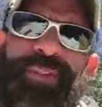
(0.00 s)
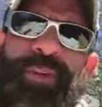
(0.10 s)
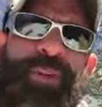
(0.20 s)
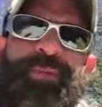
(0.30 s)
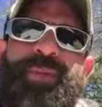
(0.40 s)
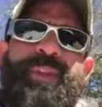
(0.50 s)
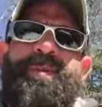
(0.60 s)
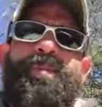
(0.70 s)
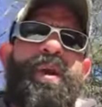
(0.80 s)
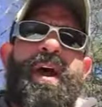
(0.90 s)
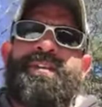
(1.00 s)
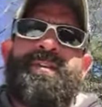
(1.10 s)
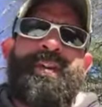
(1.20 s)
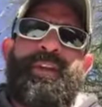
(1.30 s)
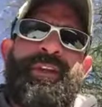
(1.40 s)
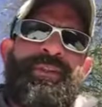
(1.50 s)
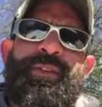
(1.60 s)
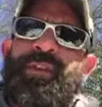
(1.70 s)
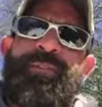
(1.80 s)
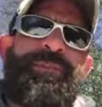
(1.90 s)
you know, complete brats on the leash.
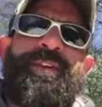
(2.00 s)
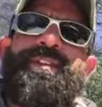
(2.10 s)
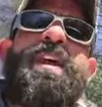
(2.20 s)
In the first